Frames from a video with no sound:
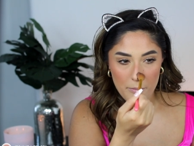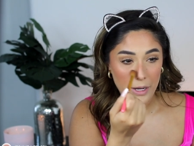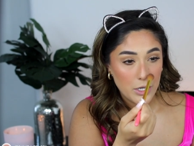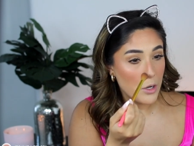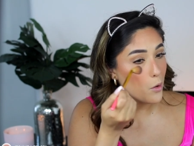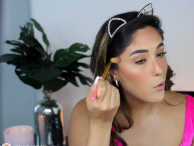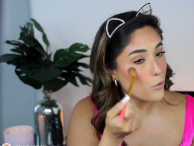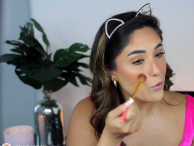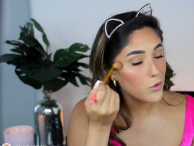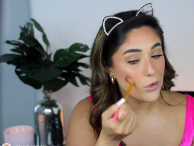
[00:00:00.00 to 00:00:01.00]
my
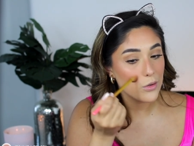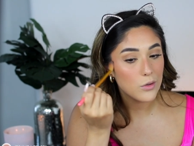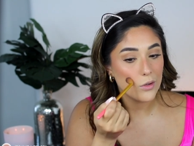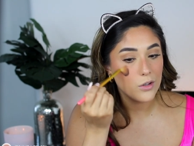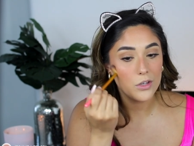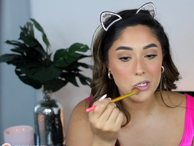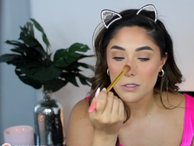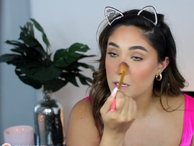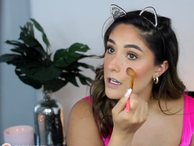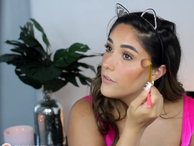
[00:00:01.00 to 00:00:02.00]
nose, and
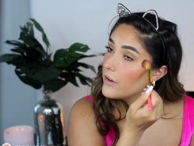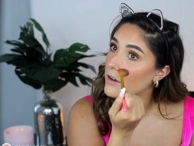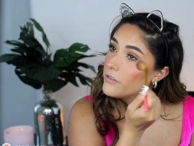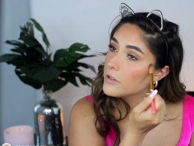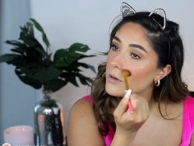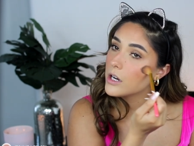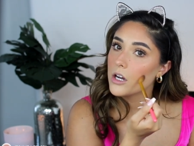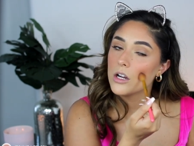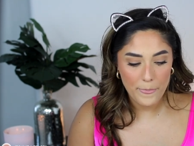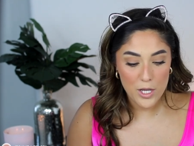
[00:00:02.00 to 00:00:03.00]
just kind of
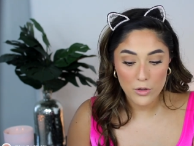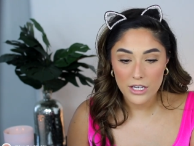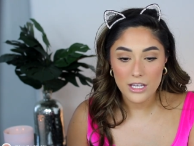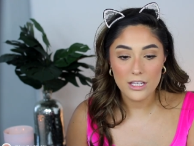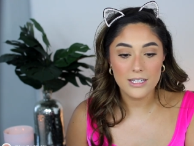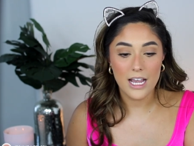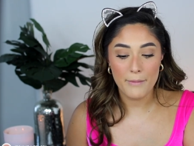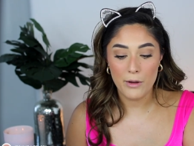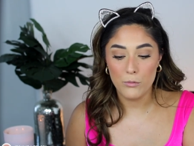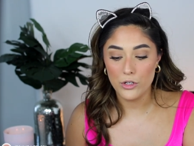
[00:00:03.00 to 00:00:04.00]
everywhere. The only
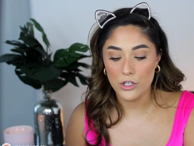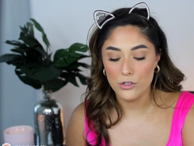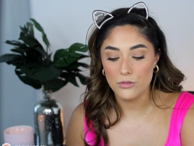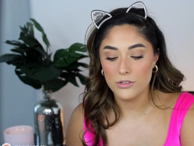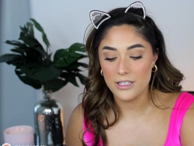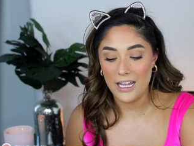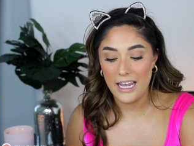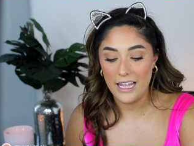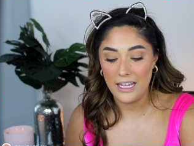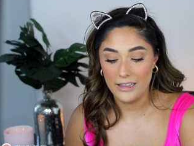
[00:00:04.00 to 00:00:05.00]
time I will use
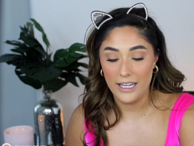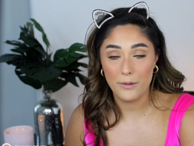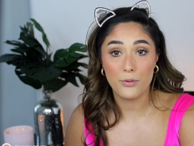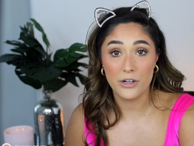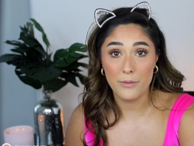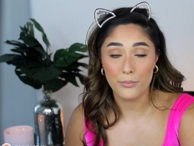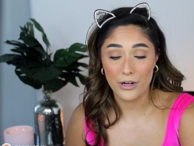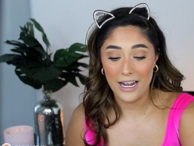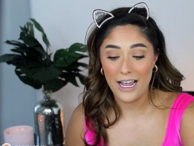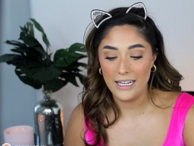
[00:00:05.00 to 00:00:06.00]
a like pretty
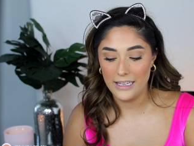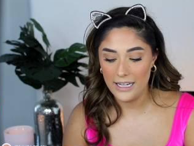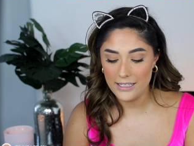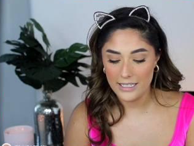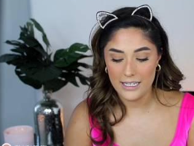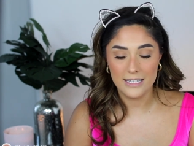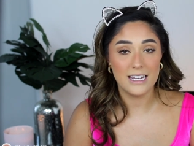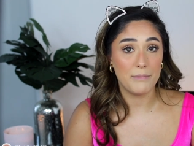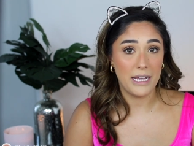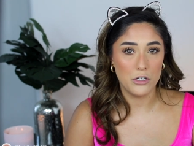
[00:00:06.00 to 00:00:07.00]
bright highlight is
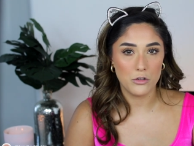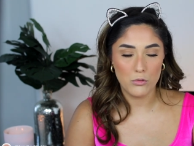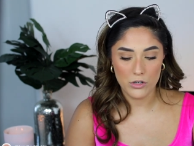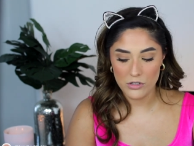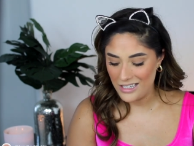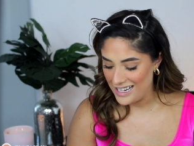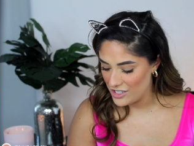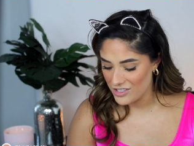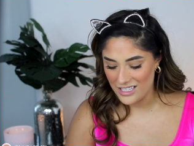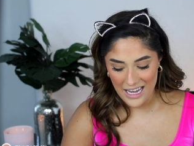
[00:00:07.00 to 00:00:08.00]
in my inner corners. I
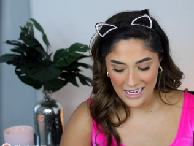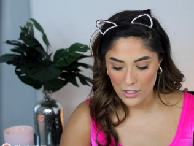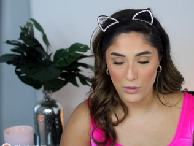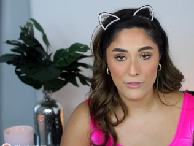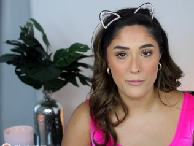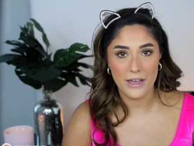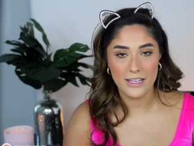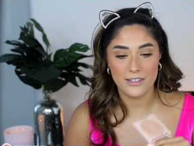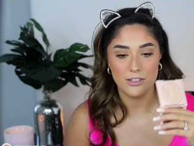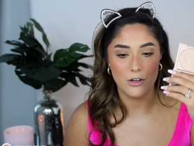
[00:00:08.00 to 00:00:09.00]
just can't get away from
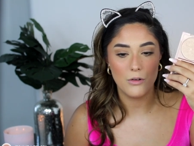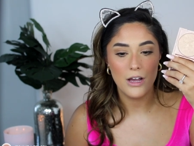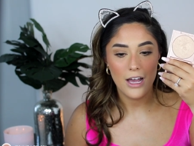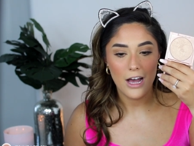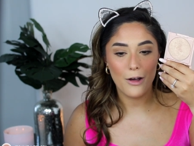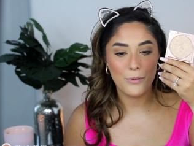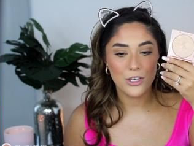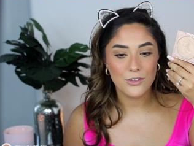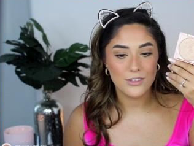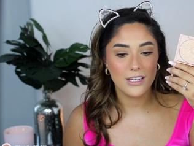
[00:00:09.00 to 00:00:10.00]
that. So I'll be
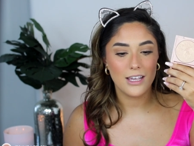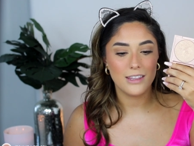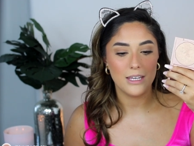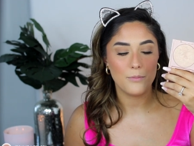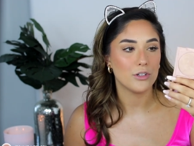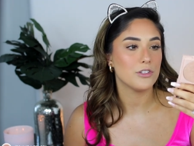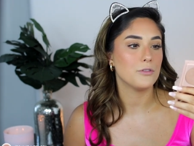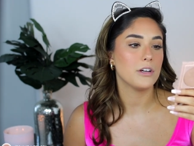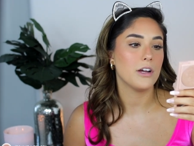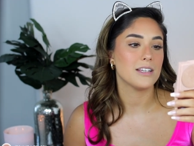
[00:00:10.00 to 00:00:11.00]
using the
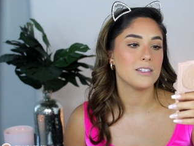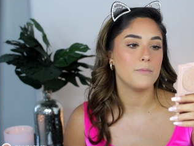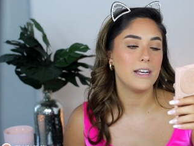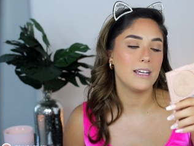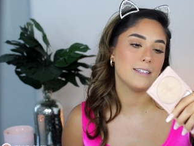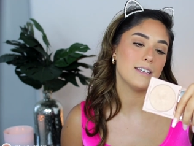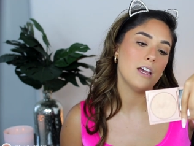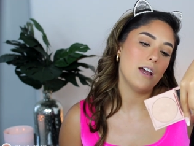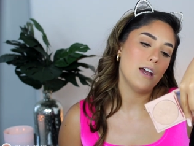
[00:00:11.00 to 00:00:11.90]
Persona Cosmetics